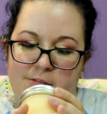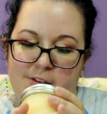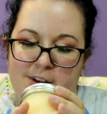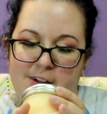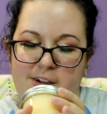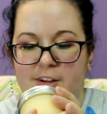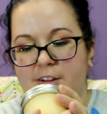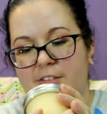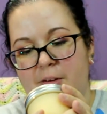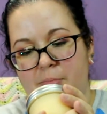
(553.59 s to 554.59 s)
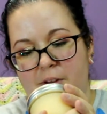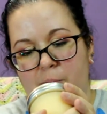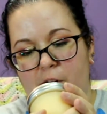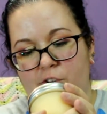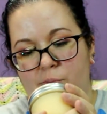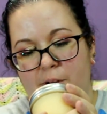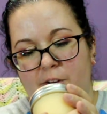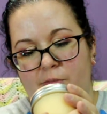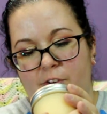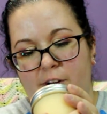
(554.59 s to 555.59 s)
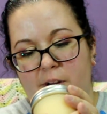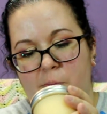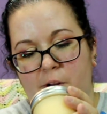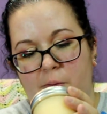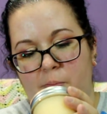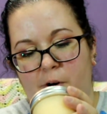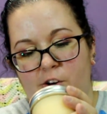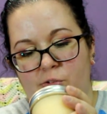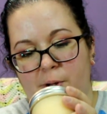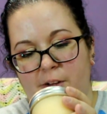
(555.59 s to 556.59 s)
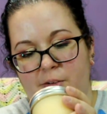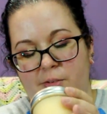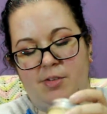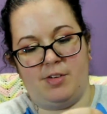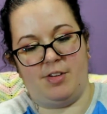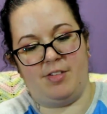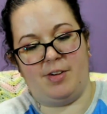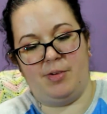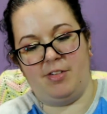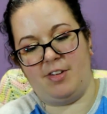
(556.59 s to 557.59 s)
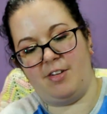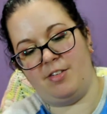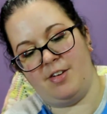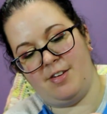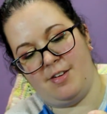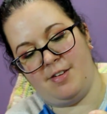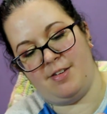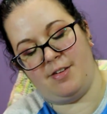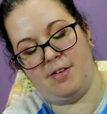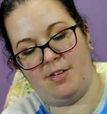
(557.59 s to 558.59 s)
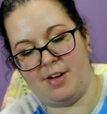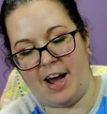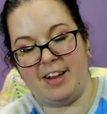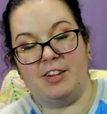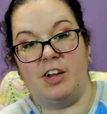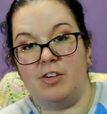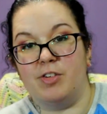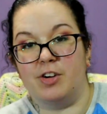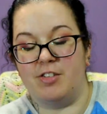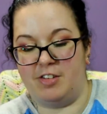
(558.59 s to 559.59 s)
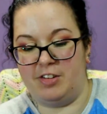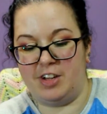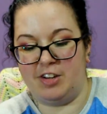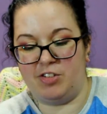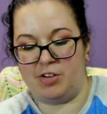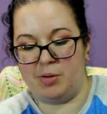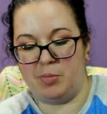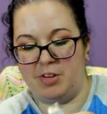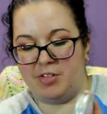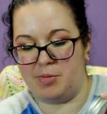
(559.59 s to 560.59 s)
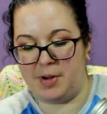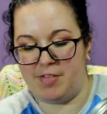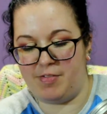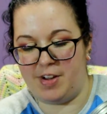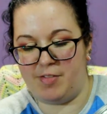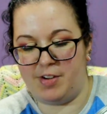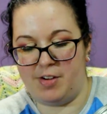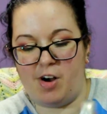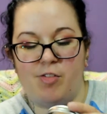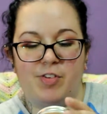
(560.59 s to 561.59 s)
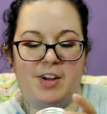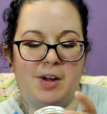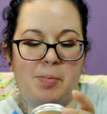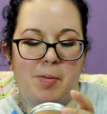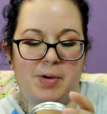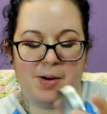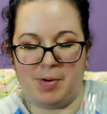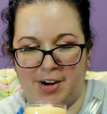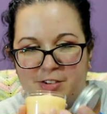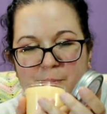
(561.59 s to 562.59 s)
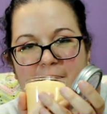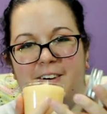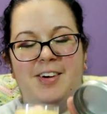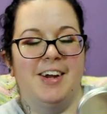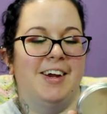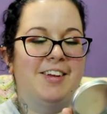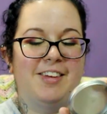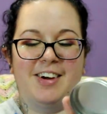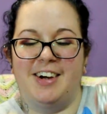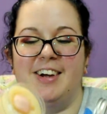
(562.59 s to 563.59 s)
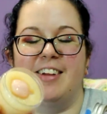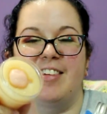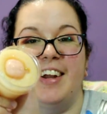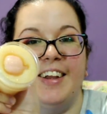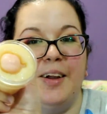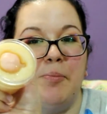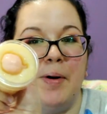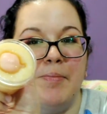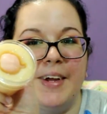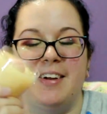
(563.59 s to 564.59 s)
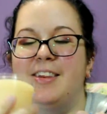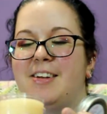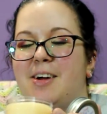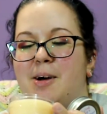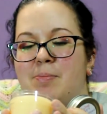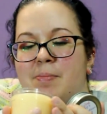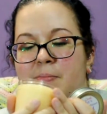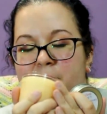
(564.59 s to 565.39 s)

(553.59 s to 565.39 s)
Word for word: vanilla something marshmallow. Vanilla plum marshmallow? Is that what it says? I love her silky scrubs. These are my favorite. Oh, vanilla pumpkin marshmallow. Duh, it's got a little pumpkin on the top.